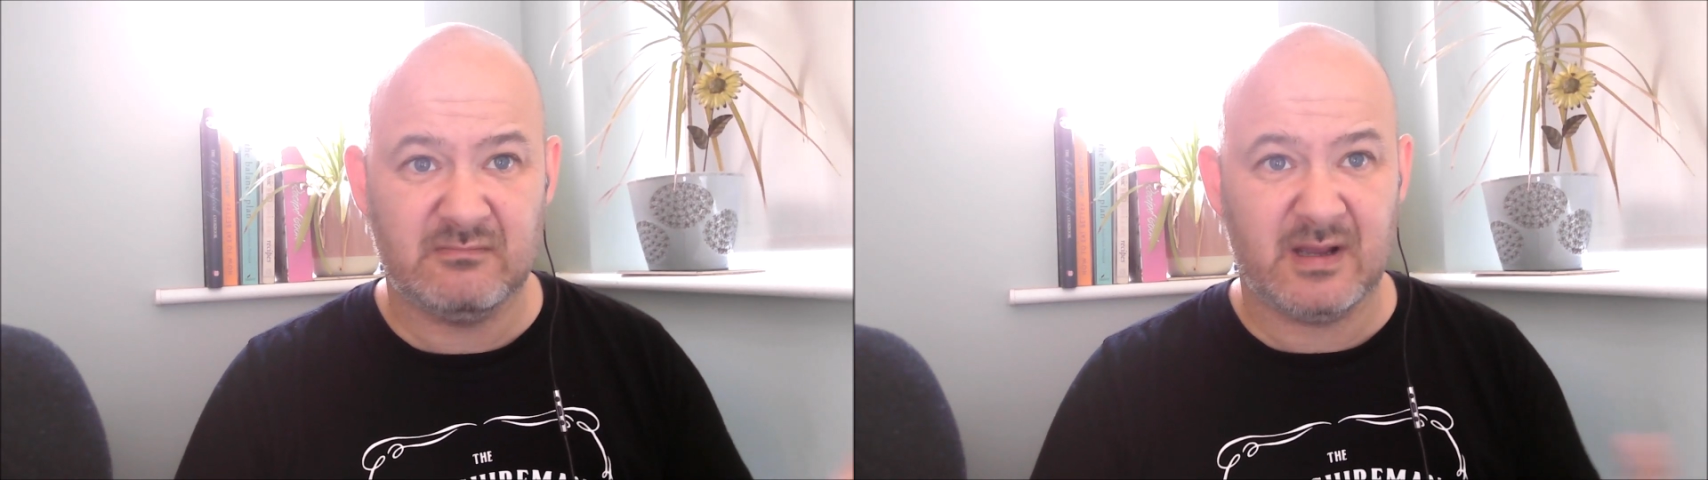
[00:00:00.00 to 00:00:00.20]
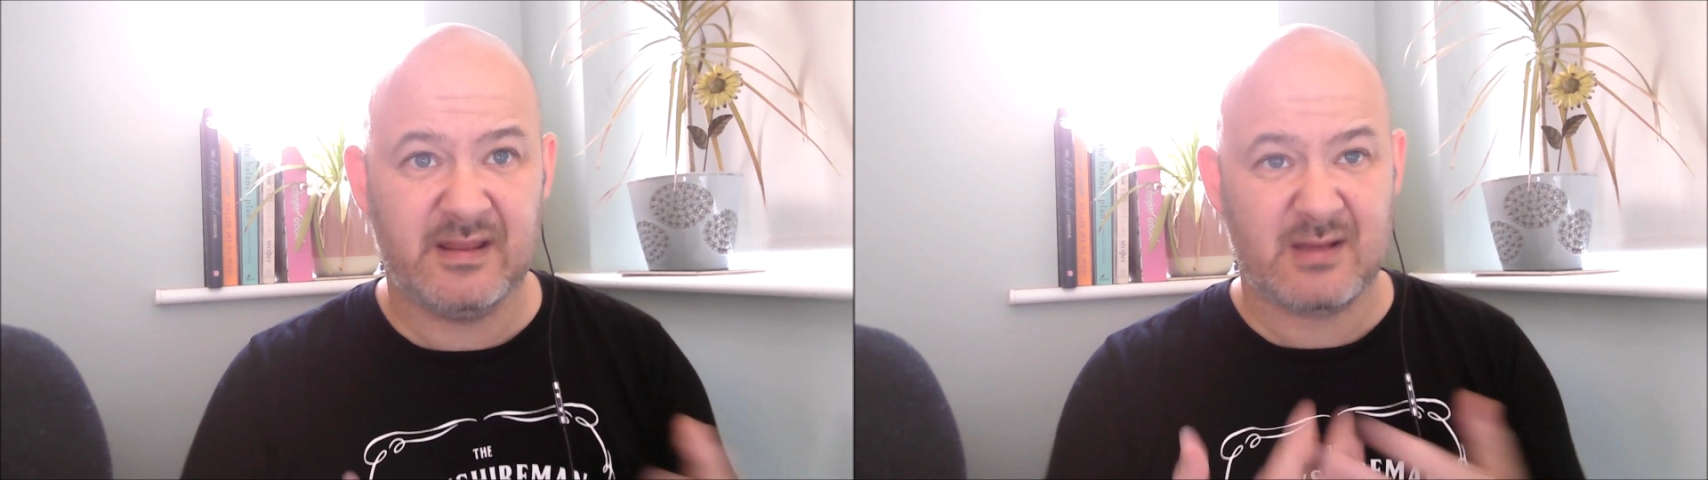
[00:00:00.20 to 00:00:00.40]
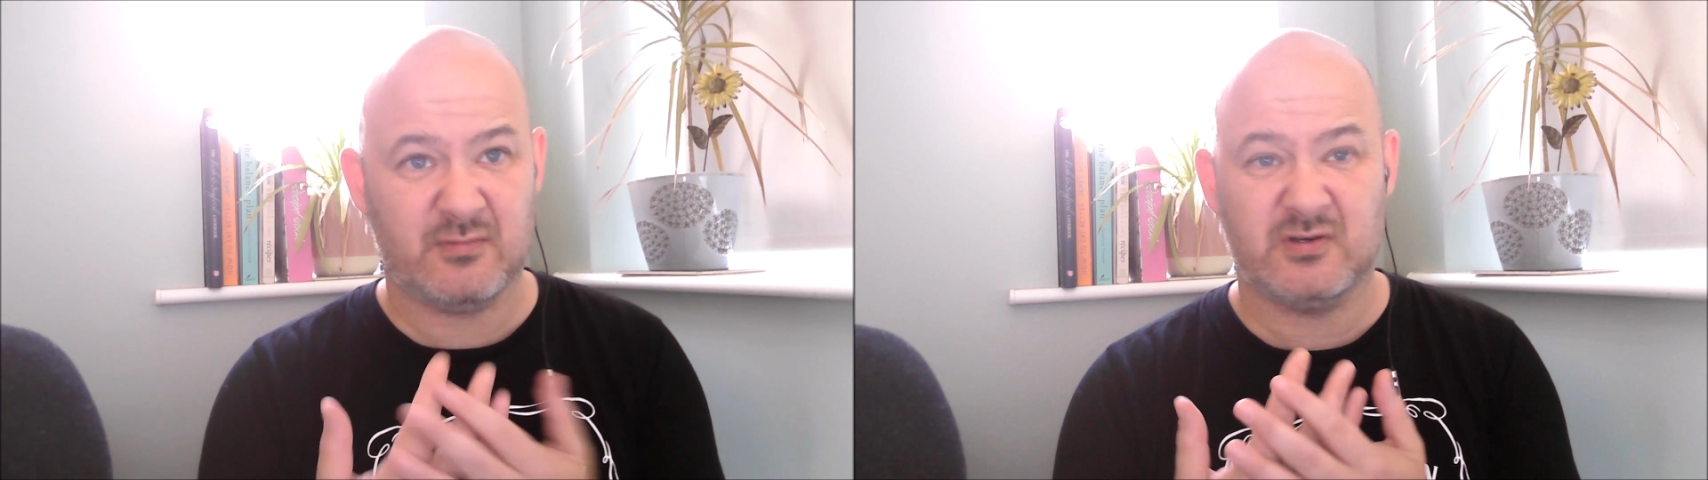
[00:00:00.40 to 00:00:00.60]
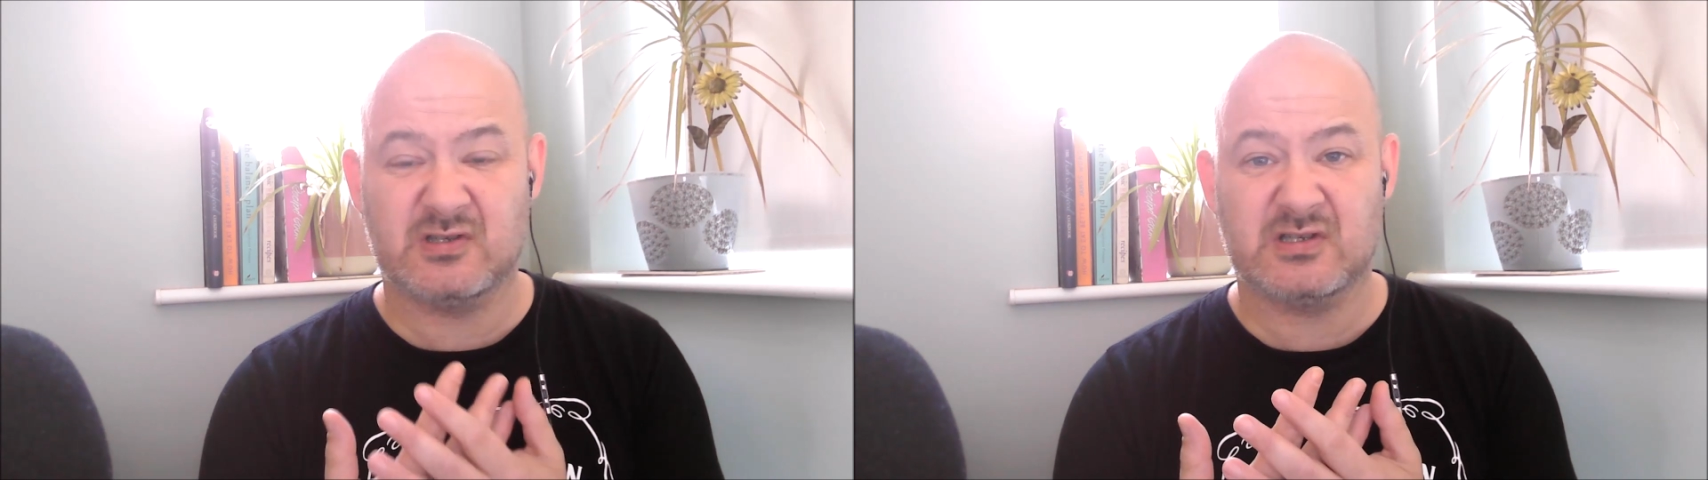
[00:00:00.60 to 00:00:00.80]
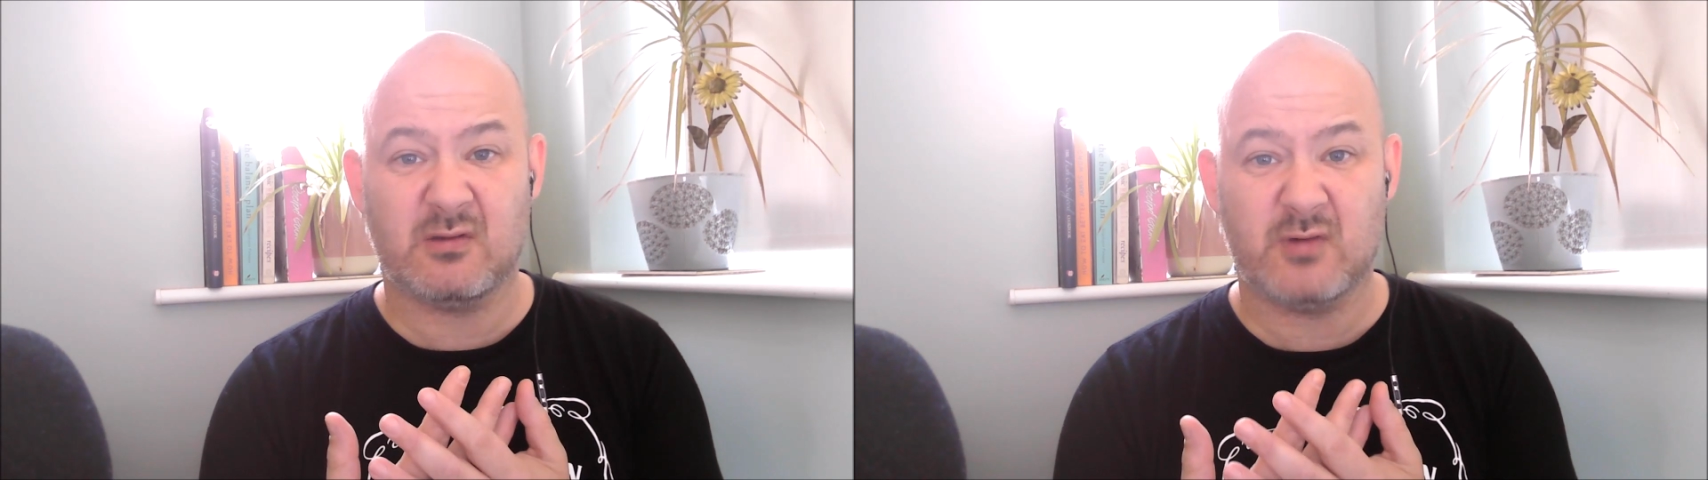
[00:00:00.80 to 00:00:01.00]
and that would just
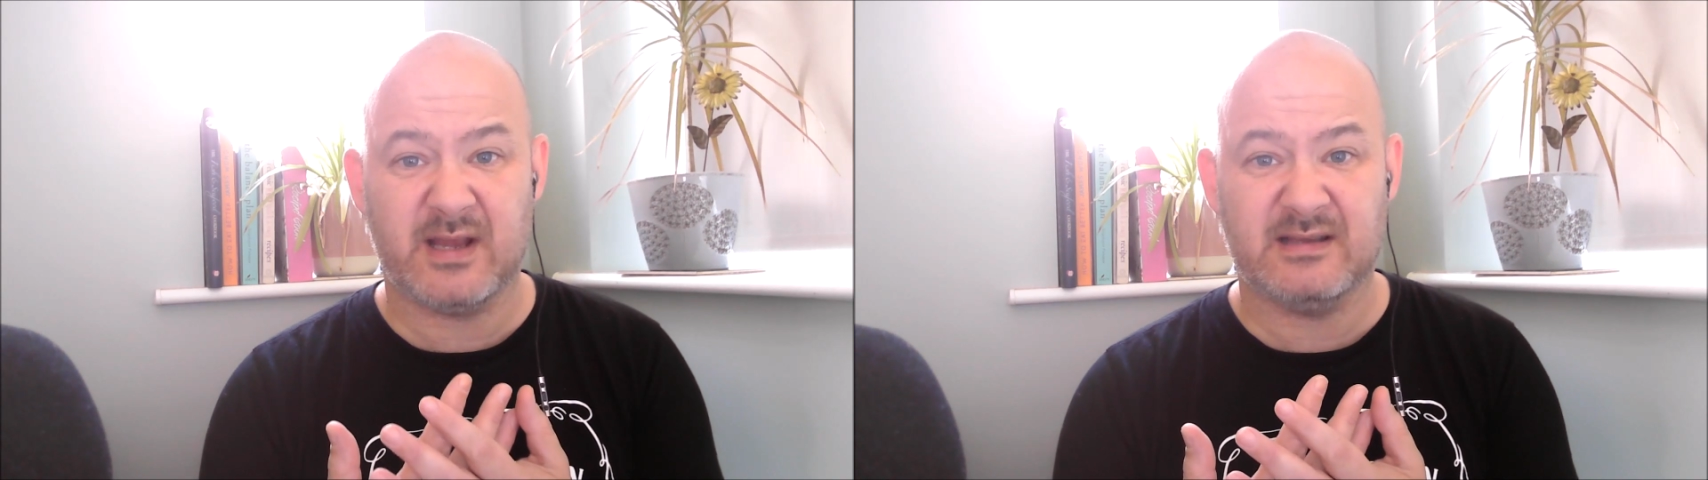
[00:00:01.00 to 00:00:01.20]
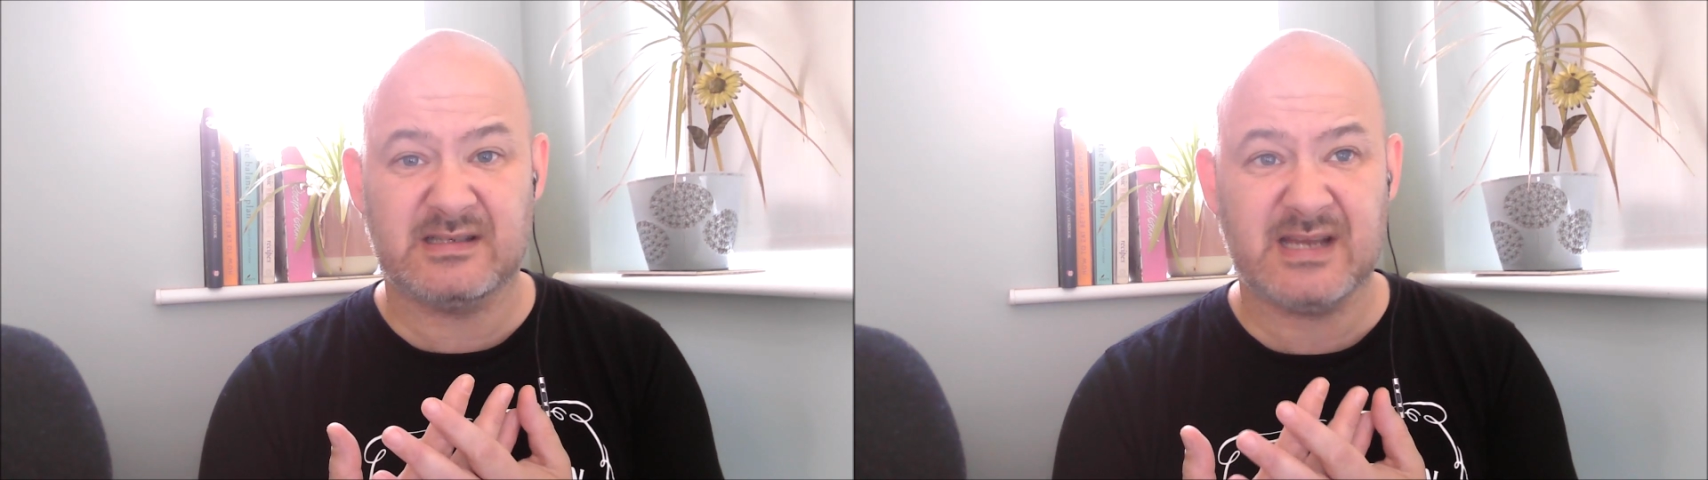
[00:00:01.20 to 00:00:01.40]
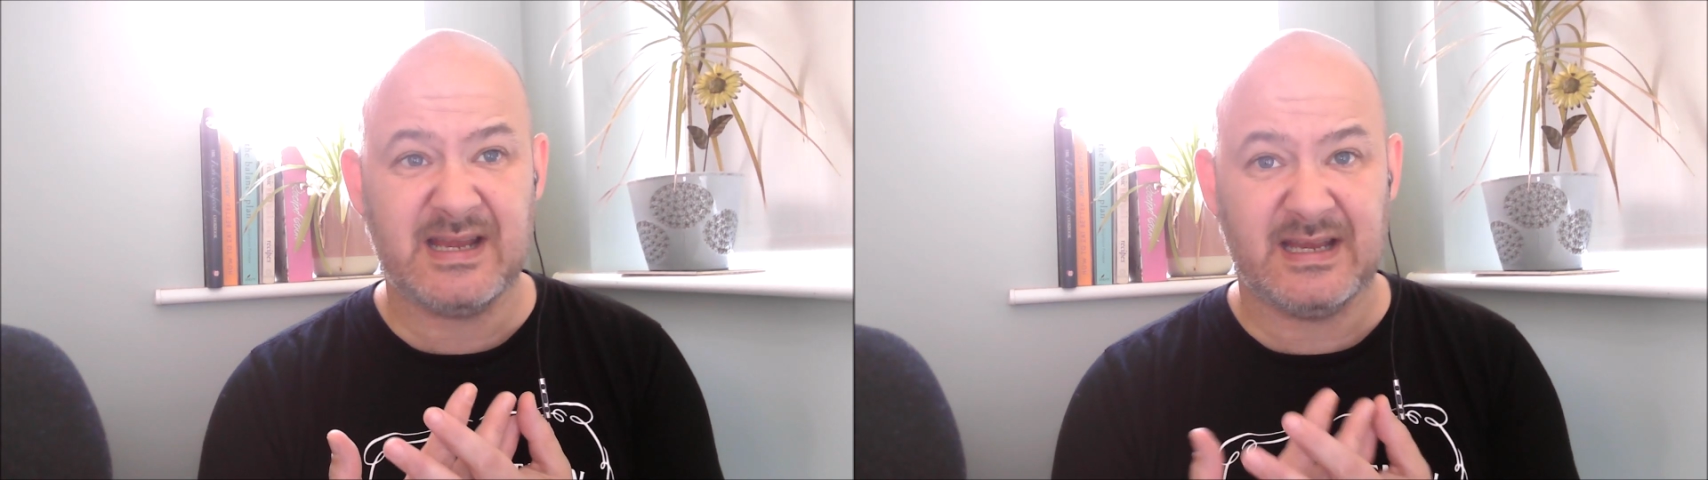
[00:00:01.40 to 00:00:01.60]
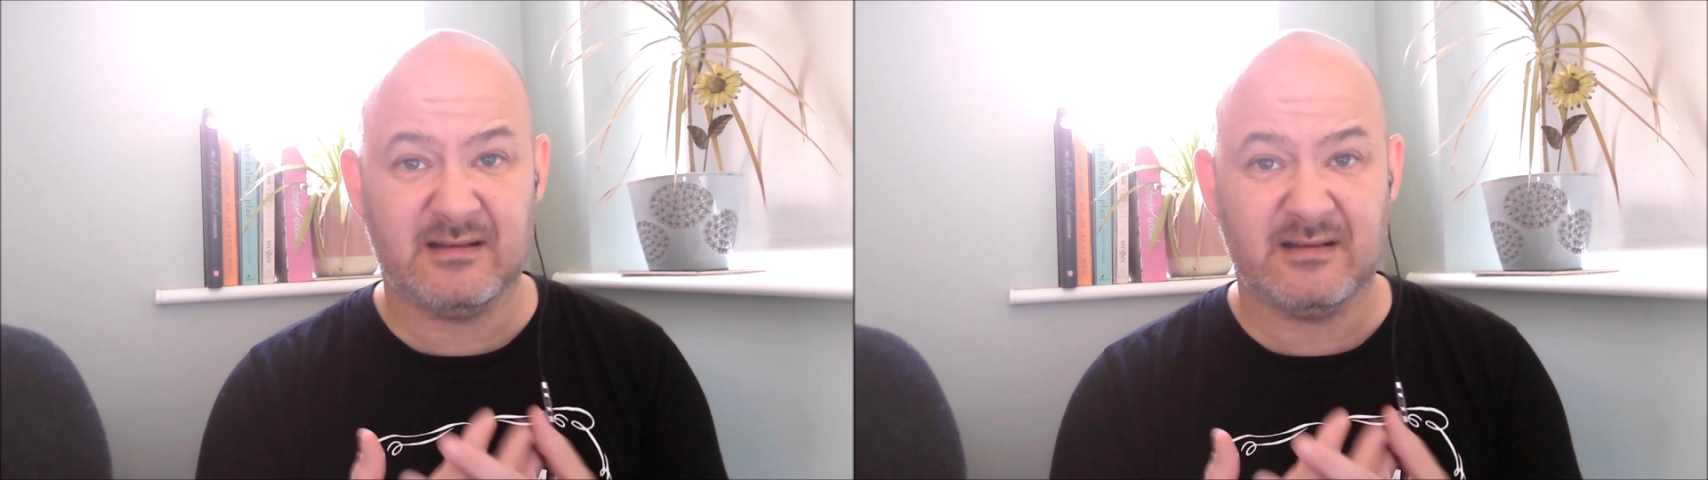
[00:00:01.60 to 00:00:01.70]
soak it in sea.